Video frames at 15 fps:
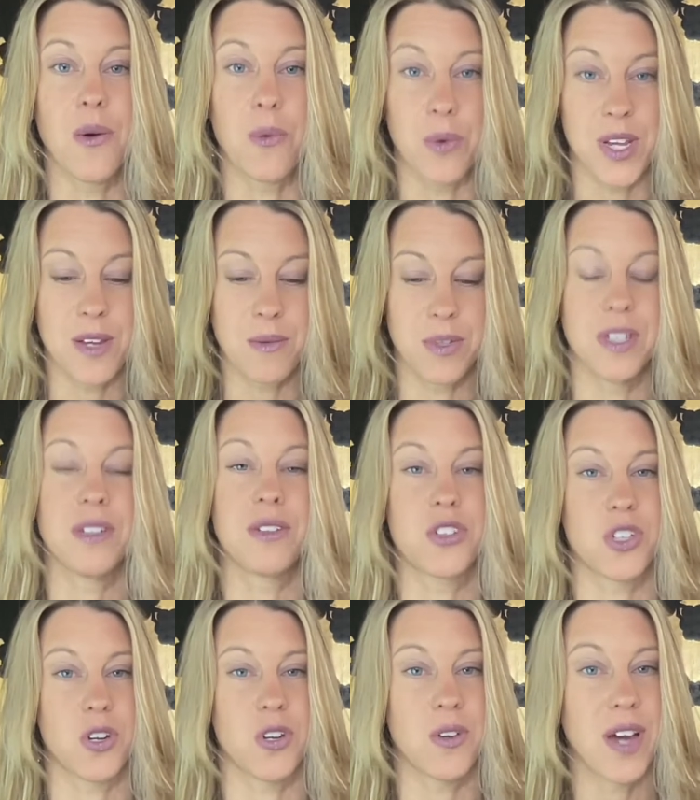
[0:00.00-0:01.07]
we will
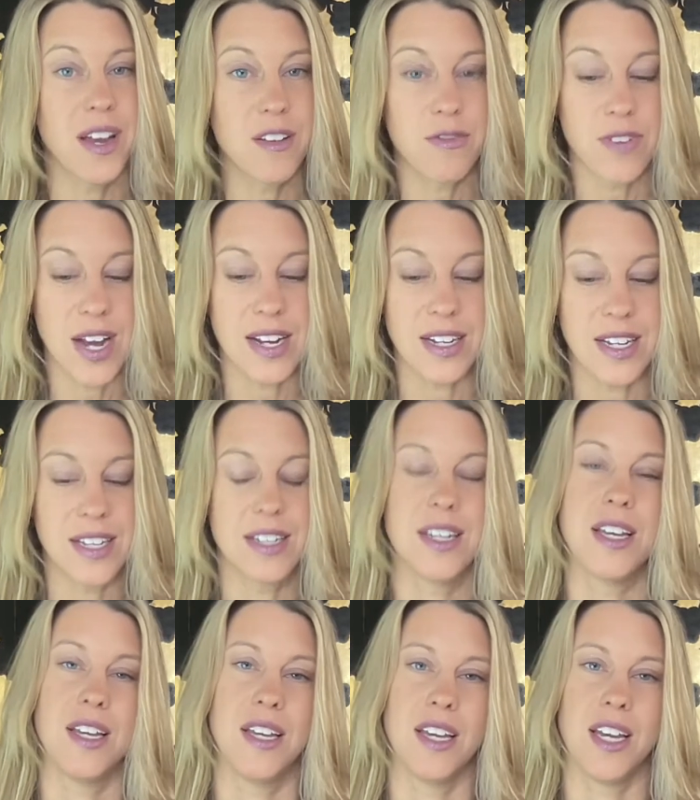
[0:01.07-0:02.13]
show you how to find it,
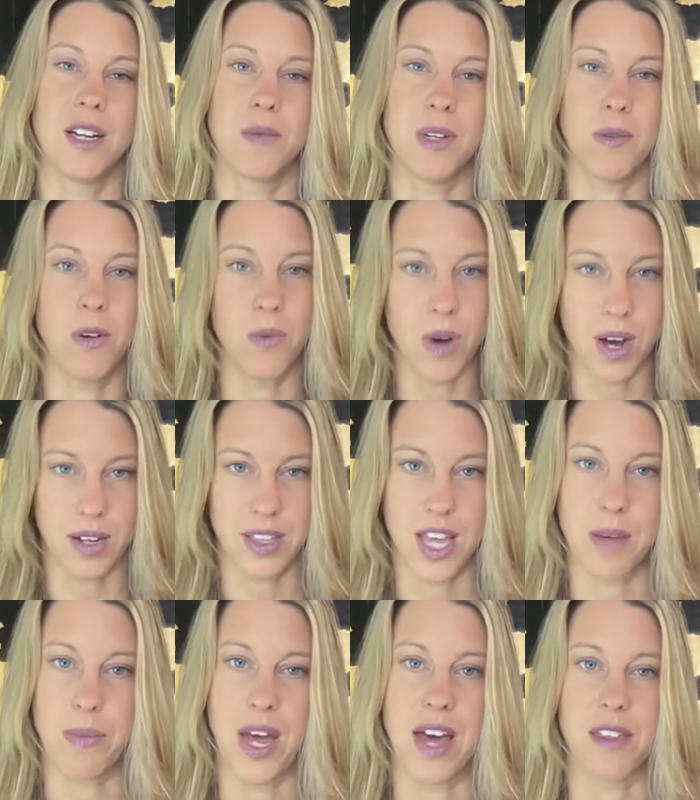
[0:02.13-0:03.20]
and we will walk
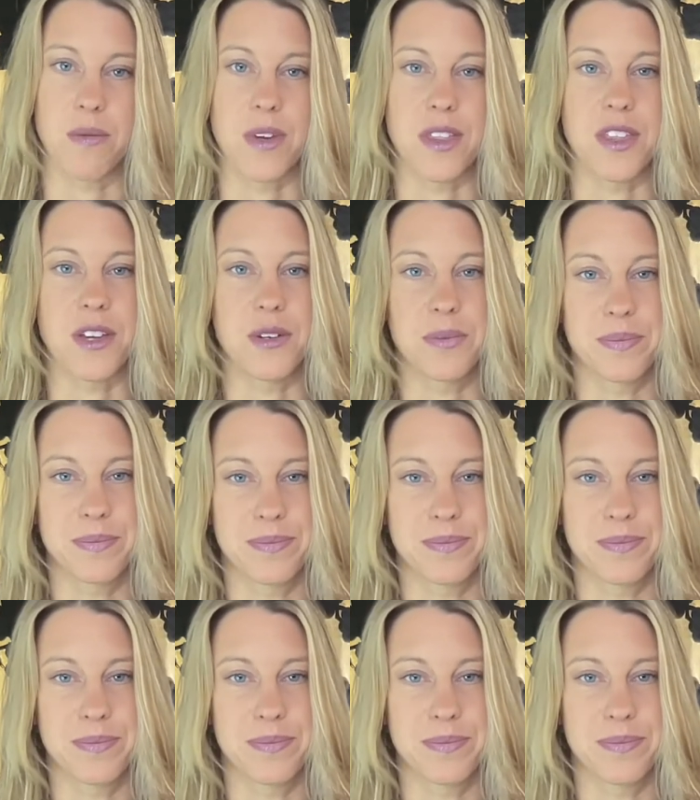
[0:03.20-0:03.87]
that path with you.